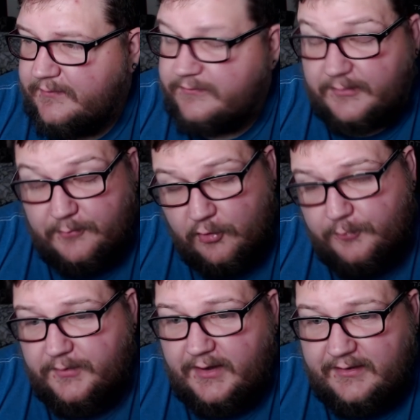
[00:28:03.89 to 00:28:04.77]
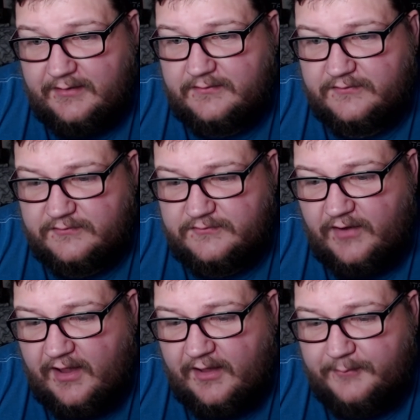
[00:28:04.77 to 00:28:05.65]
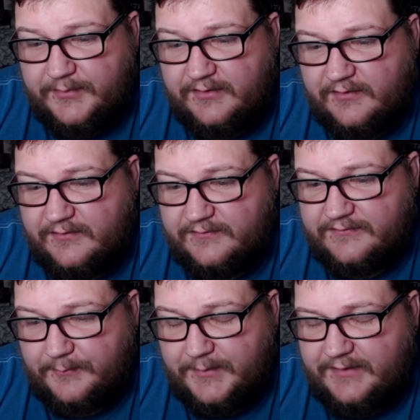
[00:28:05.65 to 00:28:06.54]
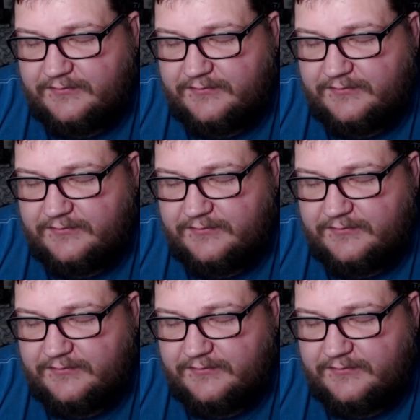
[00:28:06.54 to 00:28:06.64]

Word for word: So I'm hoping I get this job because, I mean,